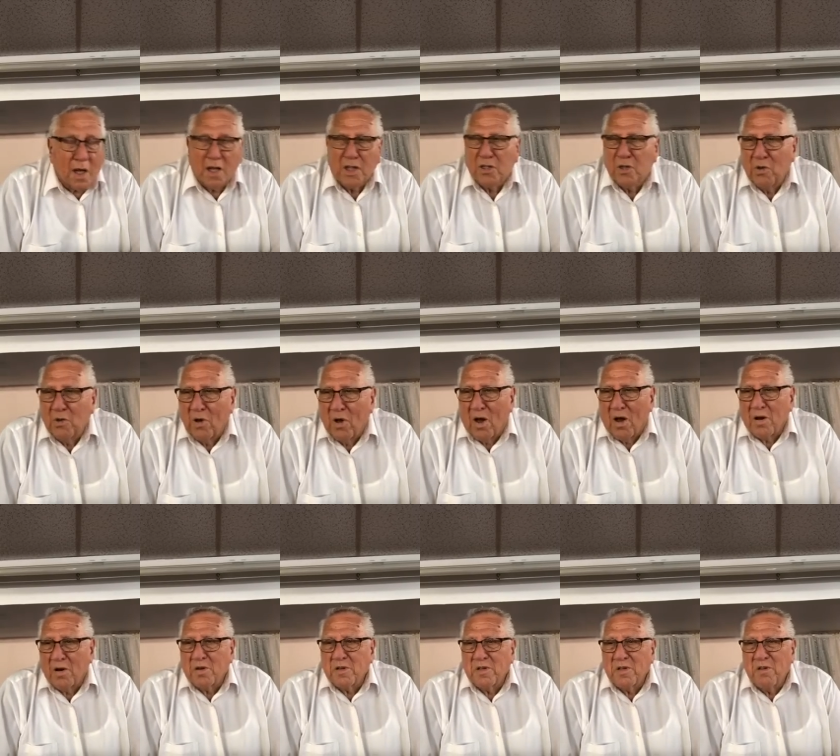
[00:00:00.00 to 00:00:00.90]
got two
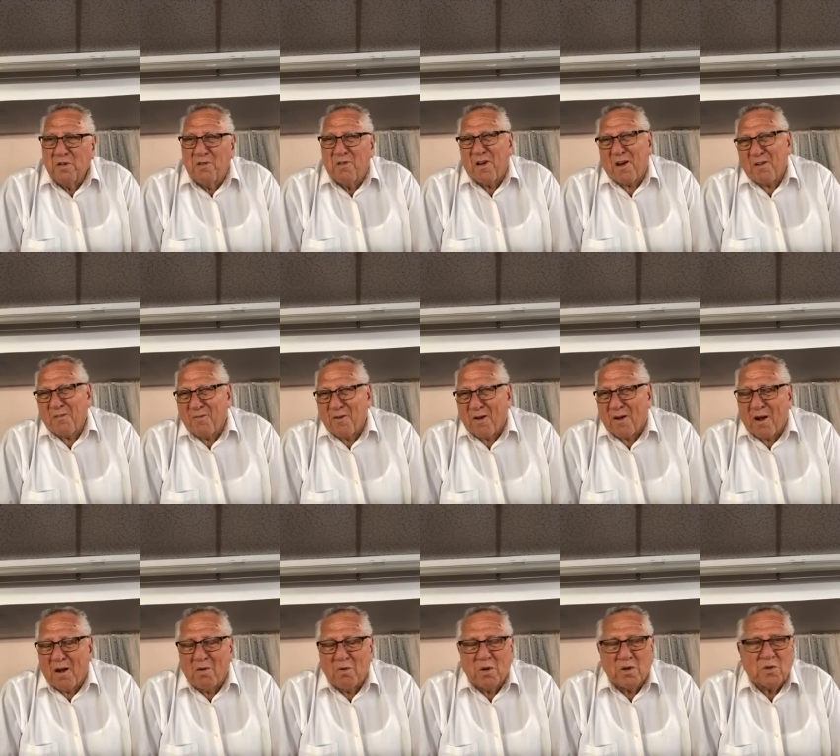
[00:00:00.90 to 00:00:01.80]
daughters, and tried to
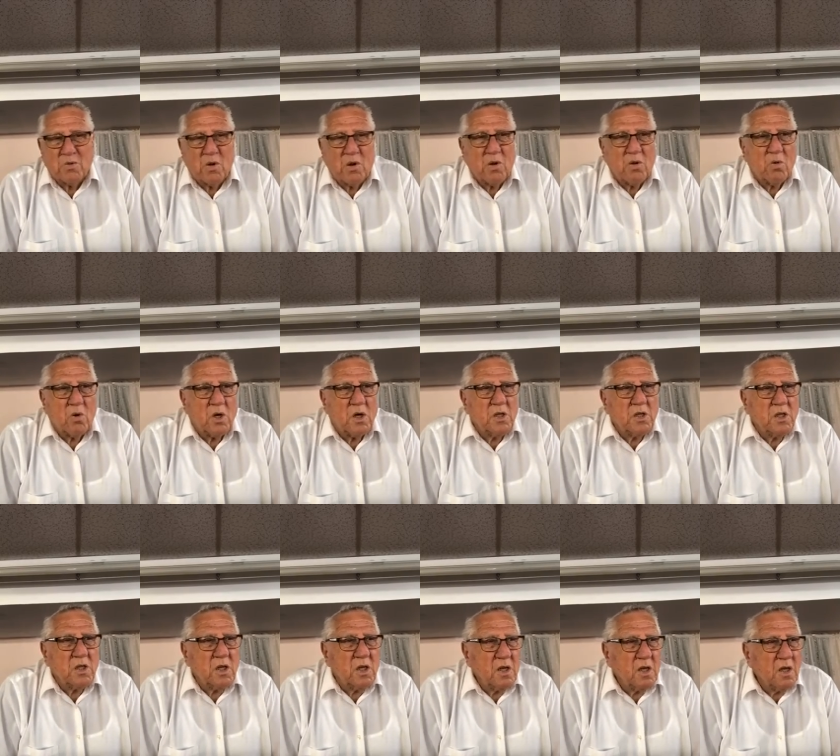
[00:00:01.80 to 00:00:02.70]
figure out which one it was.